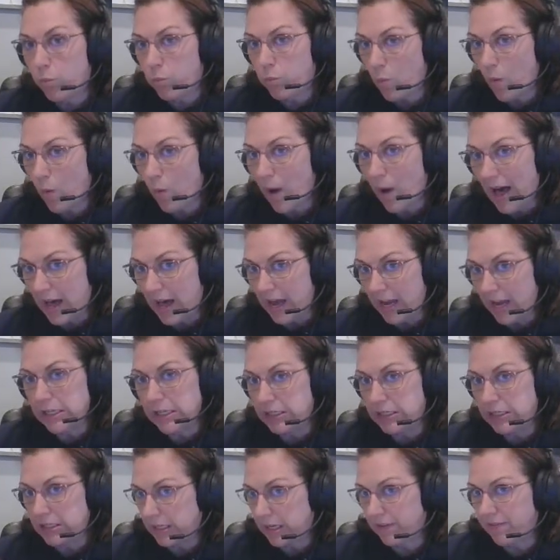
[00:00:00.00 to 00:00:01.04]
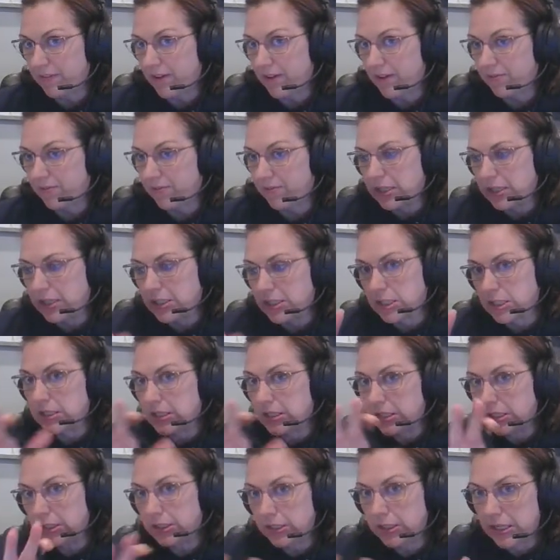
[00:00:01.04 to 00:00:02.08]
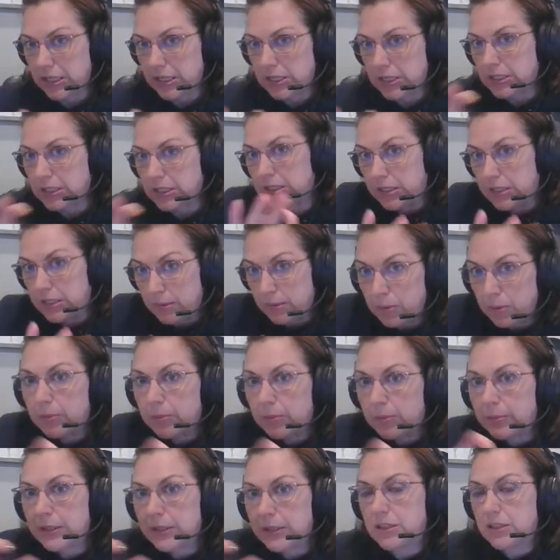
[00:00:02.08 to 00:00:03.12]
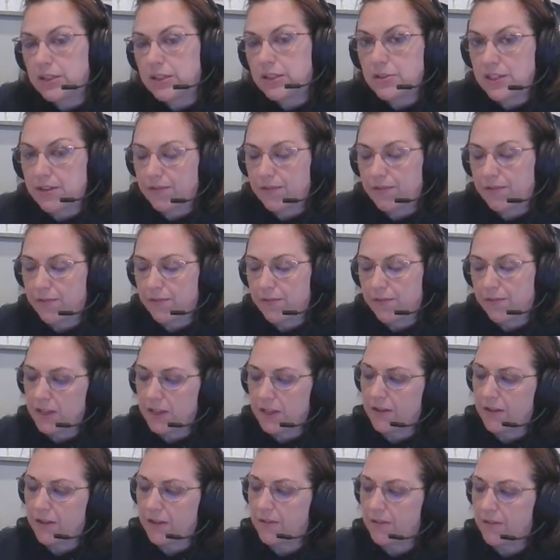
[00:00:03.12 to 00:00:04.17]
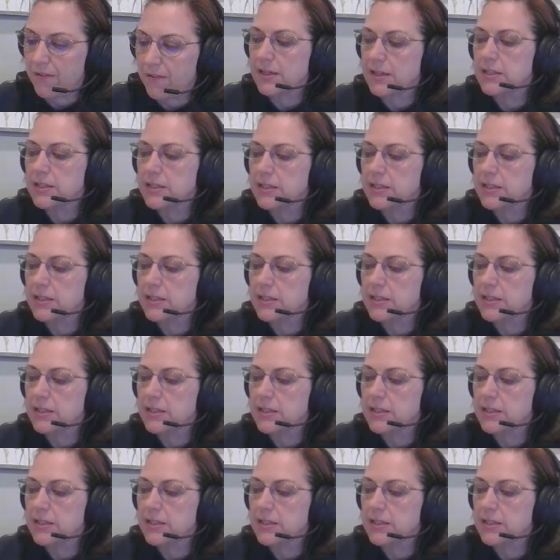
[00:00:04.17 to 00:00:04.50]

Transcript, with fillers: y instead of f of x because it's a little, it's similar, but it's a little different than f of x.